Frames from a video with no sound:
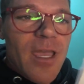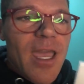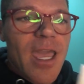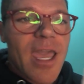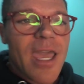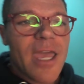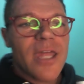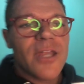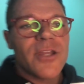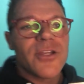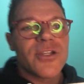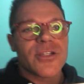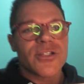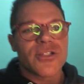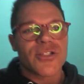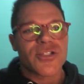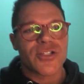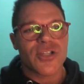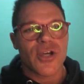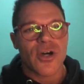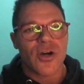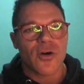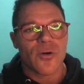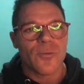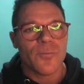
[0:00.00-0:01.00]
And
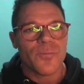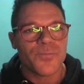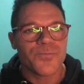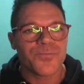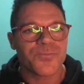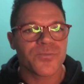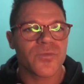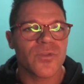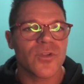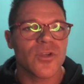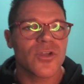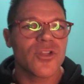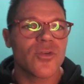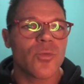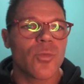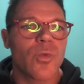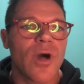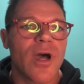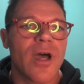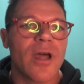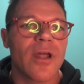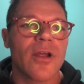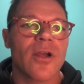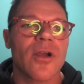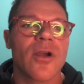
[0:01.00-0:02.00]
so
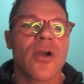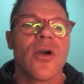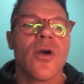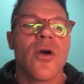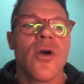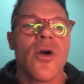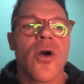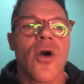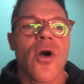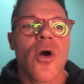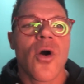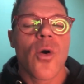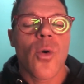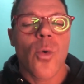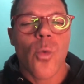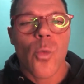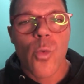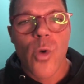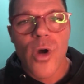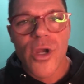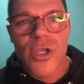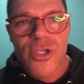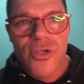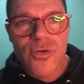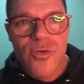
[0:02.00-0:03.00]
what
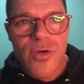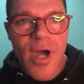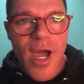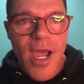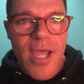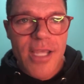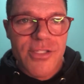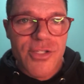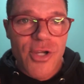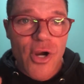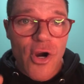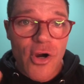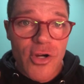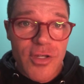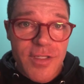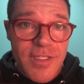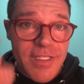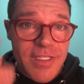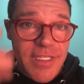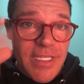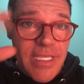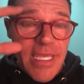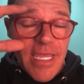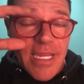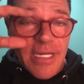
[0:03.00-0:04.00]
you guys are
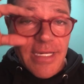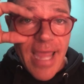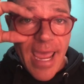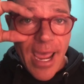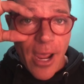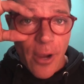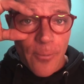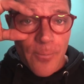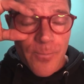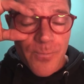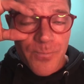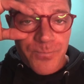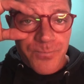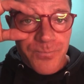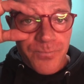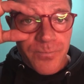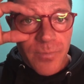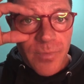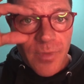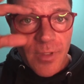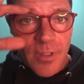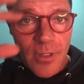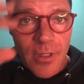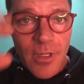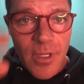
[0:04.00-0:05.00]
seeing now,
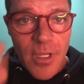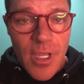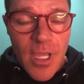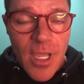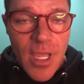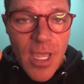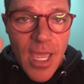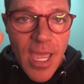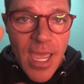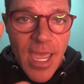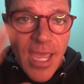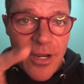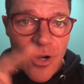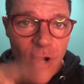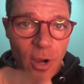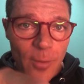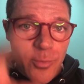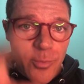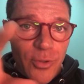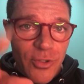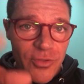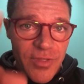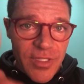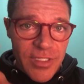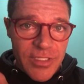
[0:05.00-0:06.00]
and I'll
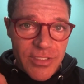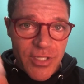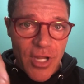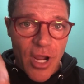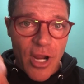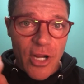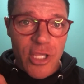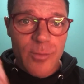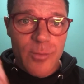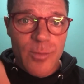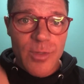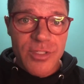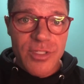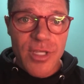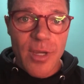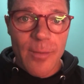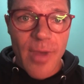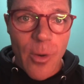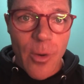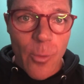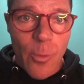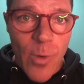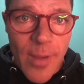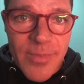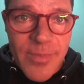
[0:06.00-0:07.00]
put these documents on
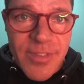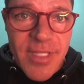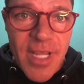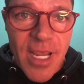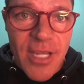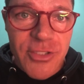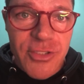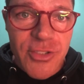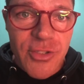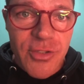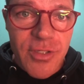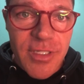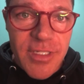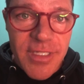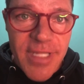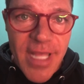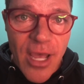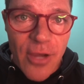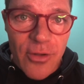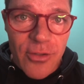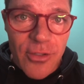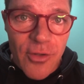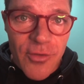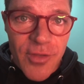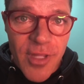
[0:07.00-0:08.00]
my website so you can
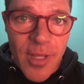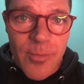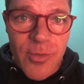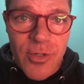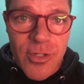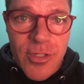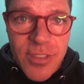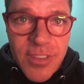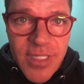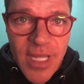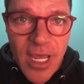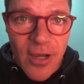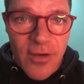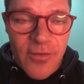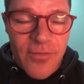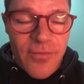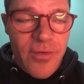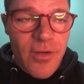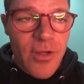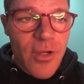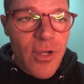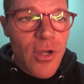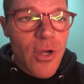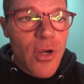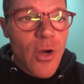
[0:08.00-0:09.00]
download them yourself.
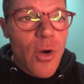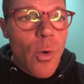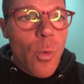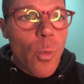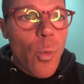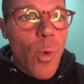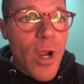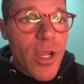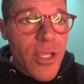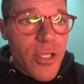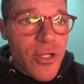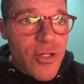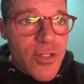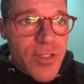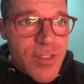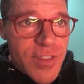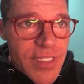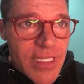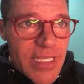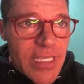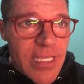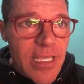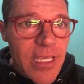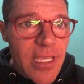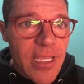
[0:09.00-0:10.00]
What you're
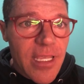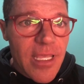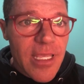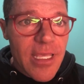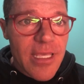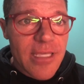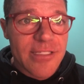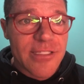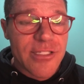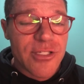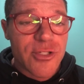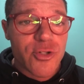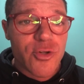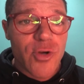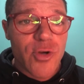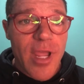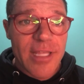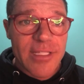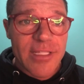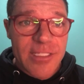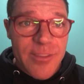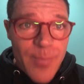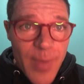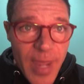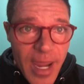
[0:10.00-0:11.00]
seeing is
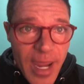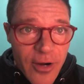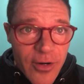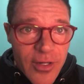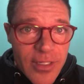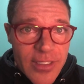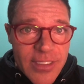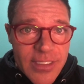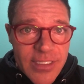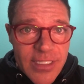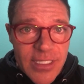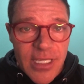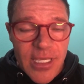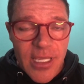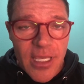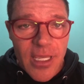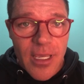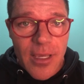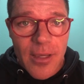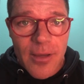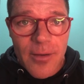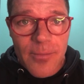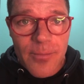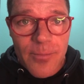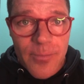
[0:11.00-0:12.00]
transparency
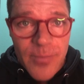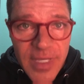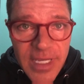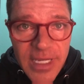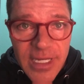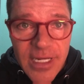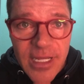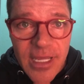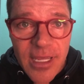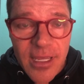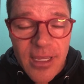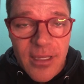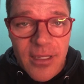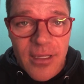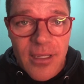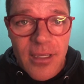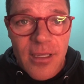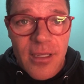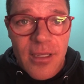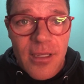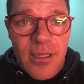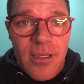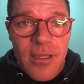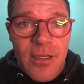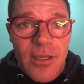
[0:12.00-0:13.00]
meeting
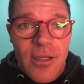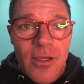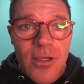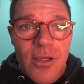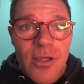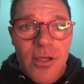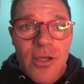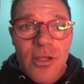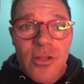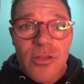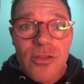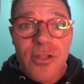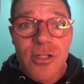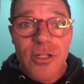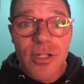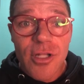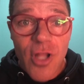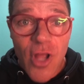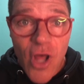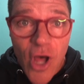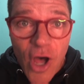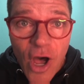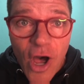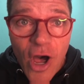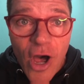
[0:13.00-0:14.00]
the
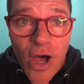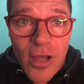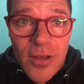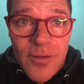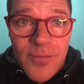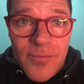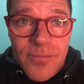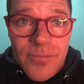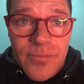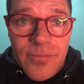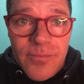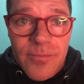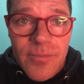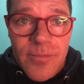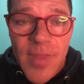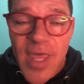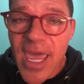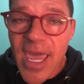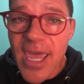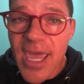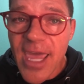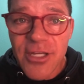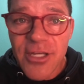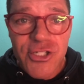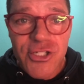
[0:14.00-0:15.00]
law.
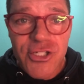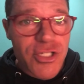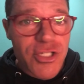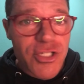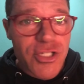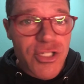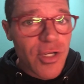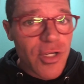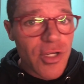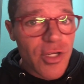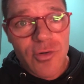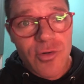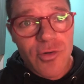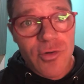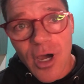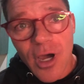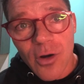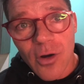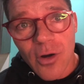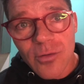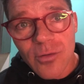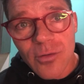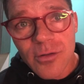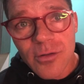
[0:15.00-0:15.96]
And just so you know,